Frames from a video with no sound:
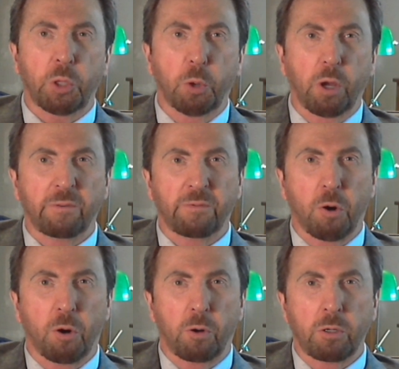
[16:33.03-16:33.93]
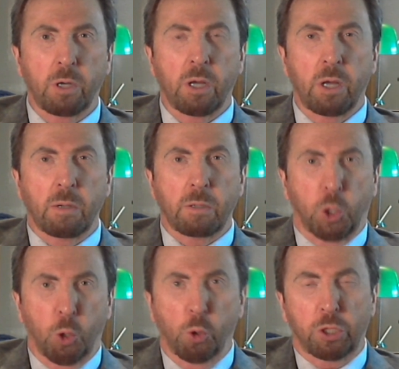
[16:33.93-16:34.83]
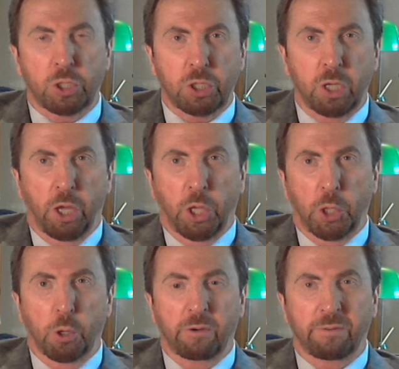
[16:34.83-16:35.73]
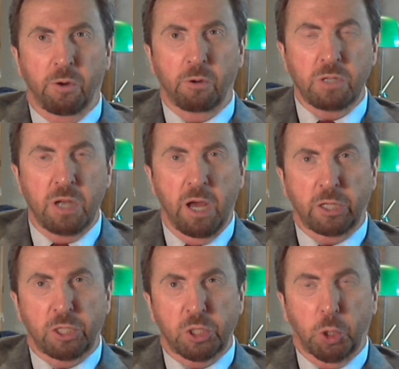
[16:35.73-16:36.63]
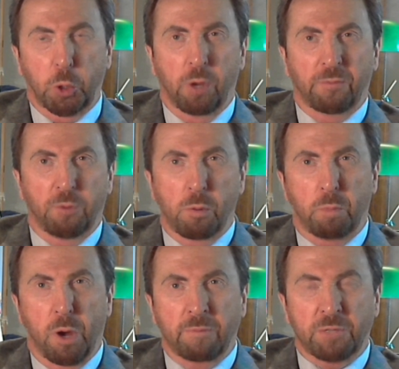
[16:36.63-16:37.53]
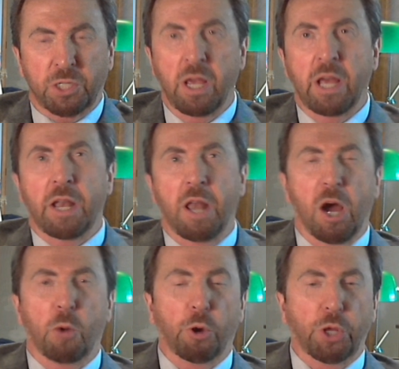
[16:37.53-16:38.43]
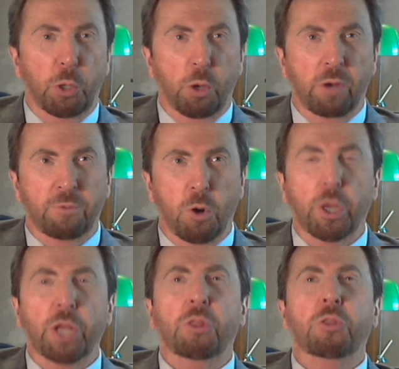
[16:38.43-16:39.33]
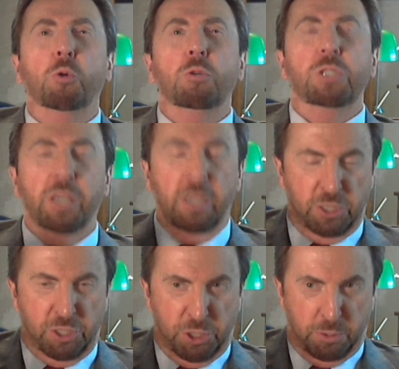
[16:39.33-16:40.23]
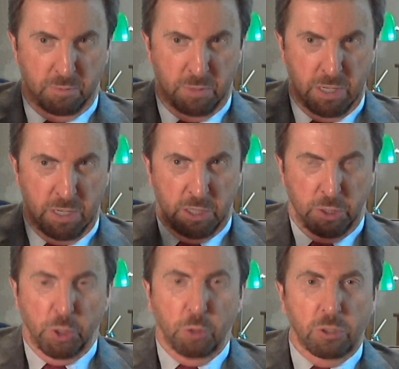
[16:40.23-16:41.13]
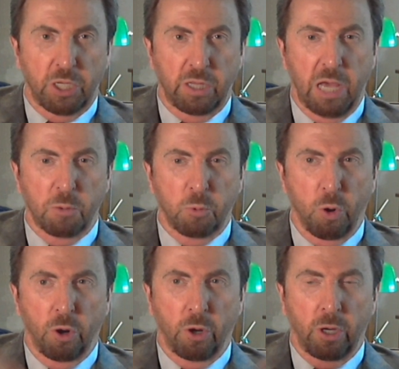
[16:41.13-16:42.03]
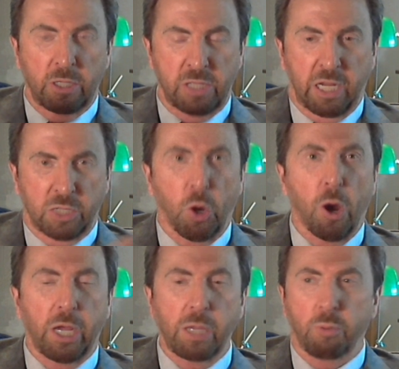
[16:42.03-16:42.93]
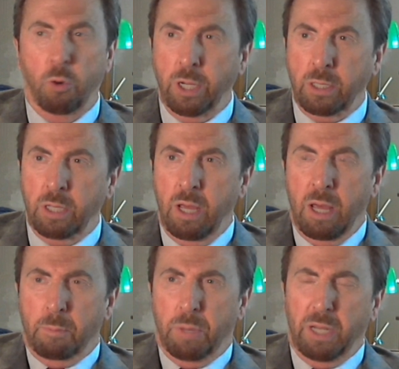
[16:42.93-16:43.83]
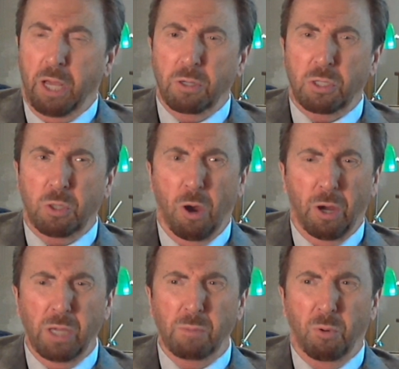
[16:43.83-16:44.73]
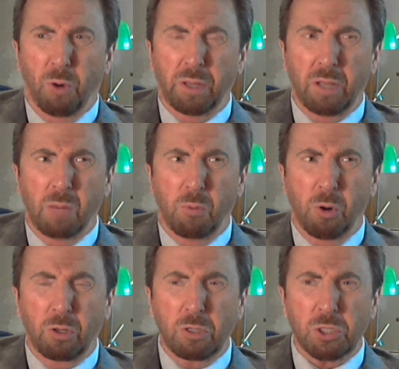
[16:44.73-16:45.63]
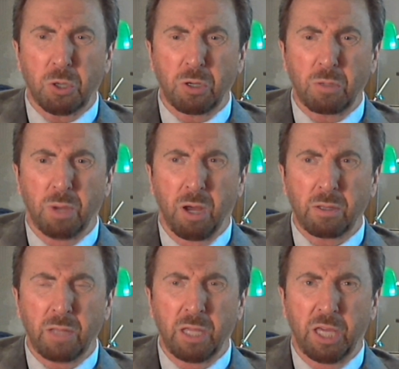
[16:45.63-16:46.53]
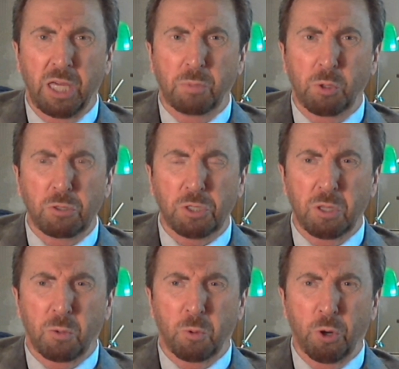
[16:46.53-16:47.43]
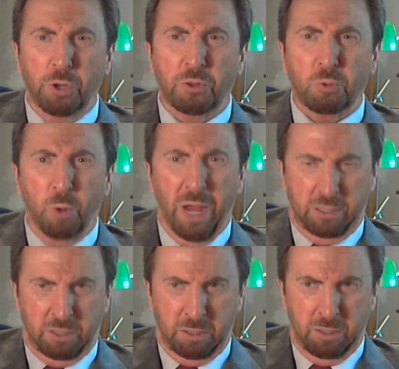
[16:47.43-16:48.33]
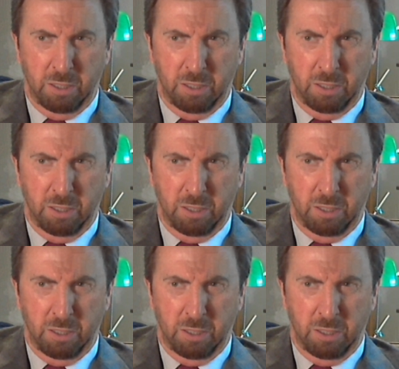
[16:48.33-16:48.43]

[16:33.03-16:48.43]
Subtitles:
UFO kooks, UFO nuts, UFO buffs. Now we're UFO enthusiasts. They're using that word. It's like a talking point. But the other talking point that I'm more concerned about, they keep using the word threat.